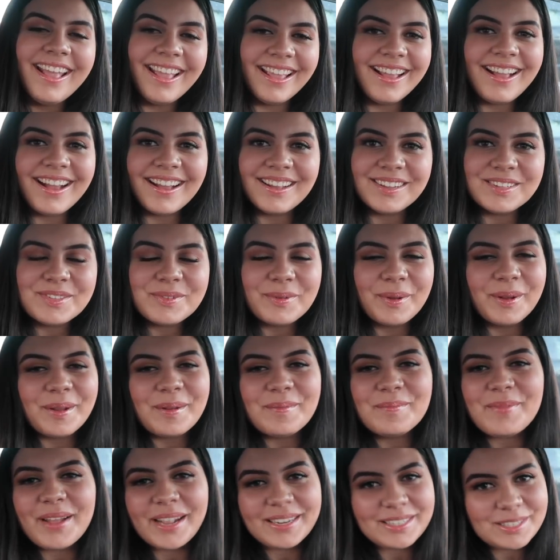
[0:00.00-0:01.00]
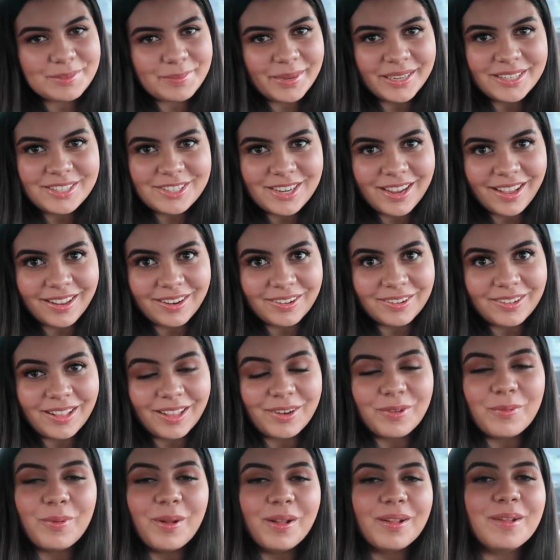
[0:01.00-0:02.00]
Hey guys, welcome back to my channel
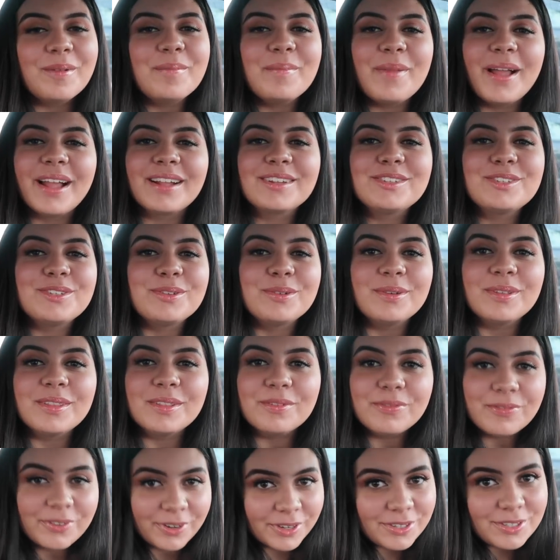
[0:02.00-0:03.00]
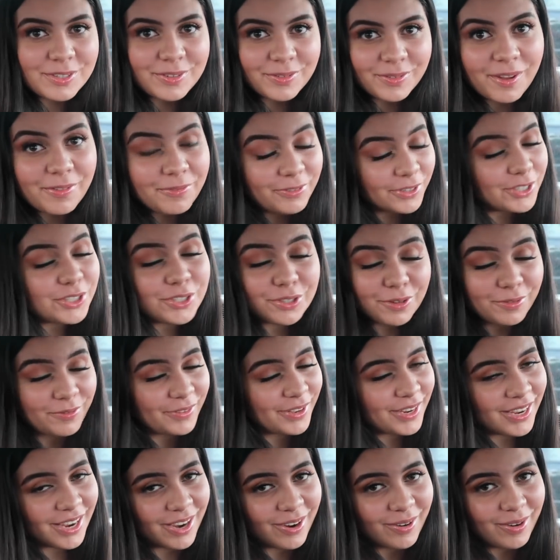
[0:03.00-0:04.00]
and welcome back to the first official
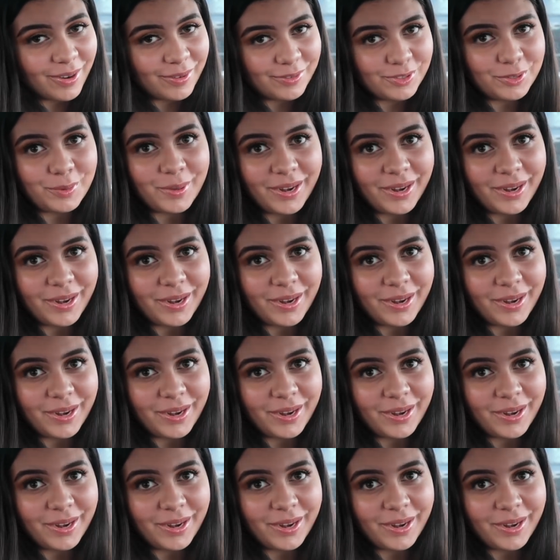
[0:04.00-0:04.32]
video of